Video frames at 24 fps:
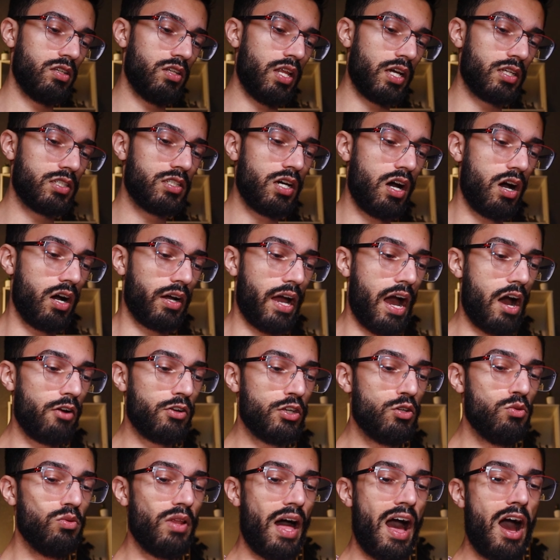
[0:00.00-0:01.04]
Like dog, how
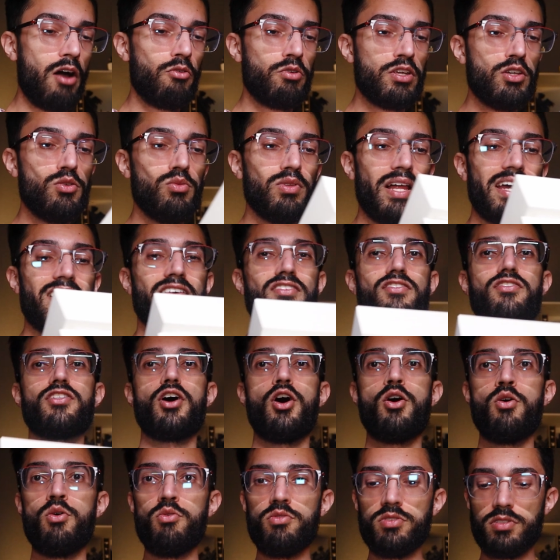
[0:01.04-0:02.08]
do you how do you like
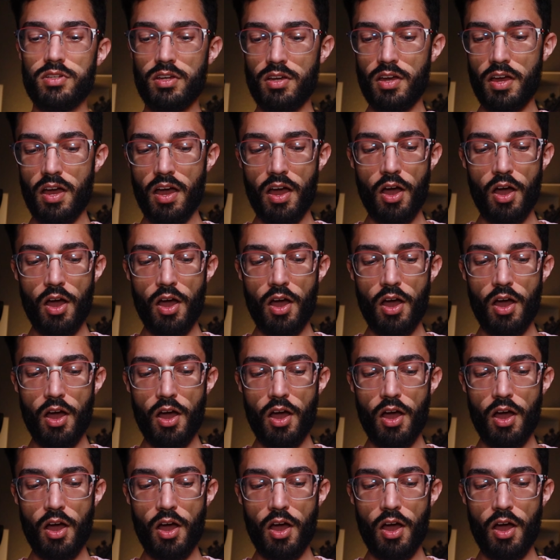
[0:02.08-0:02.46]
those?